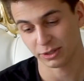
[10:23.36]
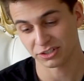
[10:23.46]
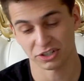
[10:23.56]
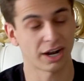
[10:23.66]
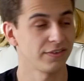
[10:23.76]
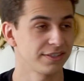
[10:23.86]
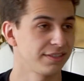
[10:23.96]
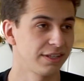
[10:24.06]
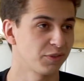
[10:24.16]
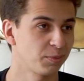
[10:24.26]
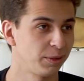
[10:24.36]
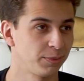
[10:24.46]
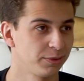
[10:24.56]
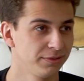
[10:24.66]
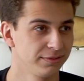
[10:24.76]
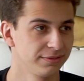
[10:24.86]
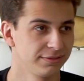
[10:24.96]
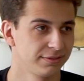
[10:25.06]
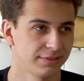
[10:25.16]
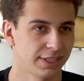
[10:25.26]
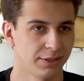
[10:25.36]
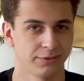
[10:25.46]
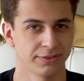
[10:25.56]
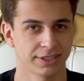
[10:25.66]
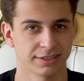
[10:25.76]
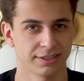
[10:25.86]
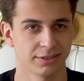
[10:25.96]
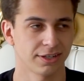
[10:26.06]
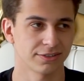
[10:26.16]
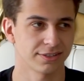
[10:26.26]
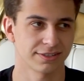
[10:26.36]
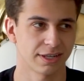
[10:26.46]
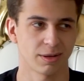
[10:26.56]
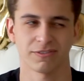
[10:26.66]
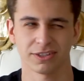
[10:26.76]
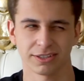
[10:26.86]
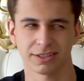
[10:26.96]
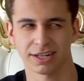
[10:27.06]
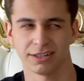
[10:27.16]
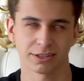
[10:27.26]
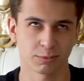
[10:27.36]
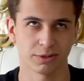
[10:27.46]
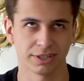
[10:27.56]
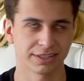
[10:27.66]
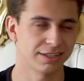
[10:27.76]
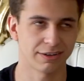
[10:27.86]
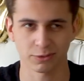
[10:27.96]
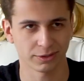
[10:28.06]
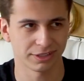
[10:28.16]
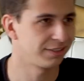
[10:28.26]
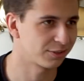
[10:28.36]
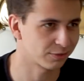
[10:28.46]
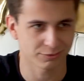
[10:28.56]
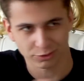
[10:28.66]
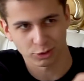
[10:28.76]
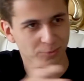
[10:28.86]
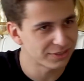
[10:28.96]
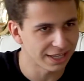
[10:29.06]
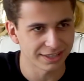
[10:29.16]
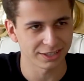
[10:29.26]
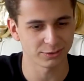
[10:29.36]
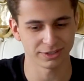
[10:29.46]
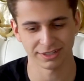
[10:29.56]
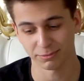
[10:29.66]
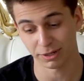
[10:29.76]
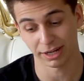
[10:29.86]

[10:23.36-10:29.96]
you guys are obviously different people. I don't think that you guys are the same. I feel like you kind of look more alike than everyone in this group said that you did,